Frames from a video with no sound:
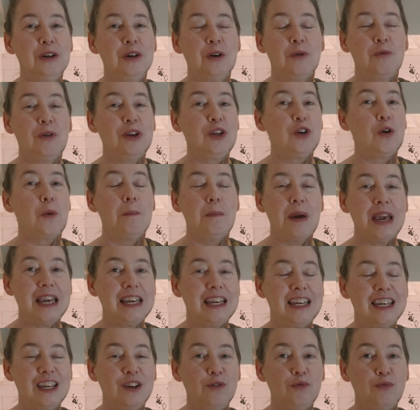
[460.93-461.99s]
when you're
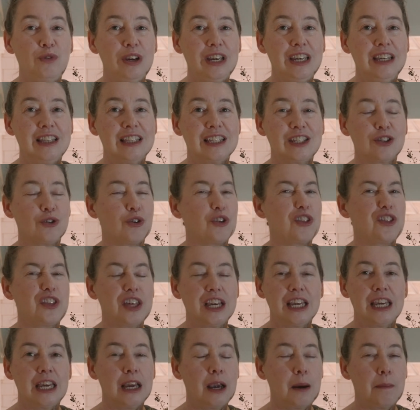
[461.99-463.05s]
making wreaths or
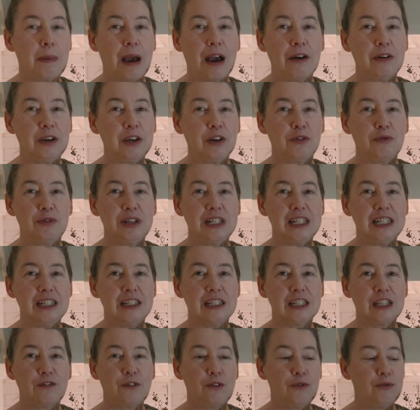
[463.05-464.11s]
thinking about
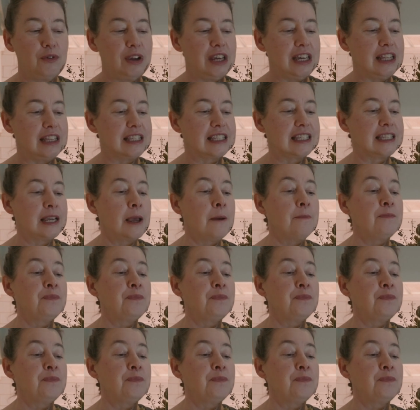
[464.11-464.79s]
ingredients for wreaths.